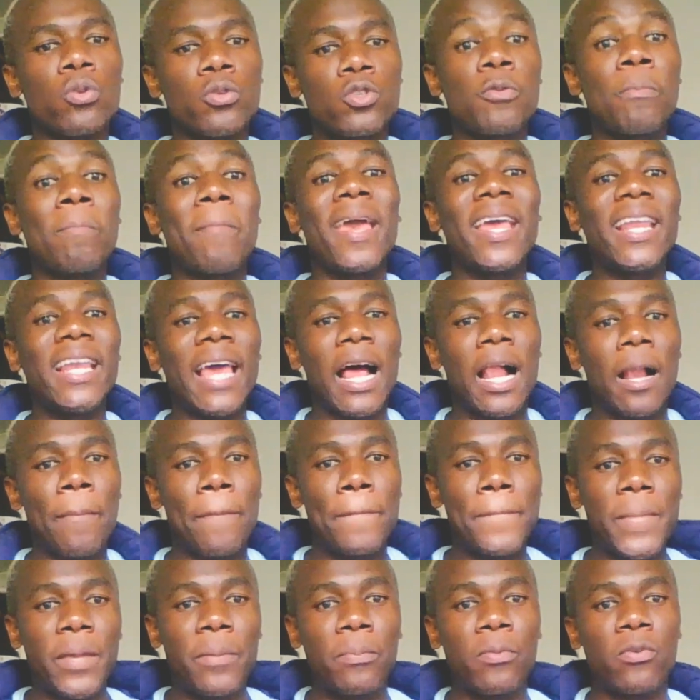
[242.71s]
to mainly
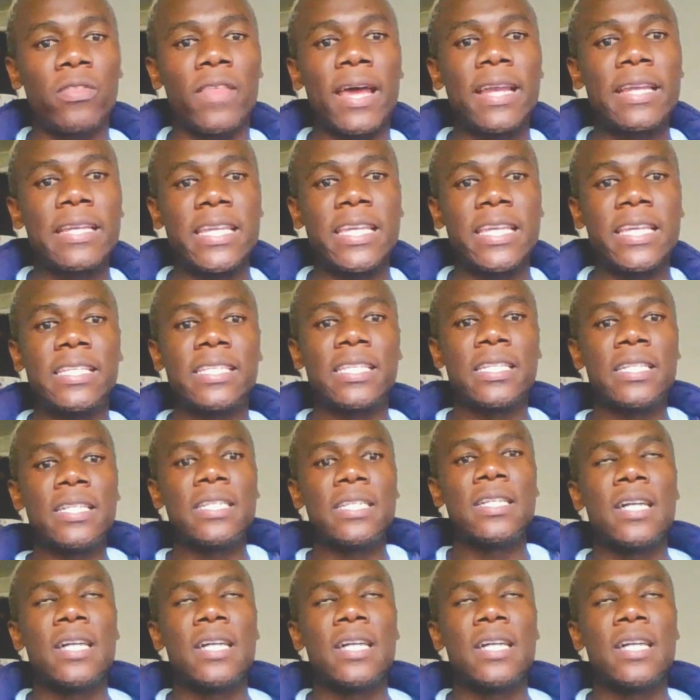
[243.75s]
help people that need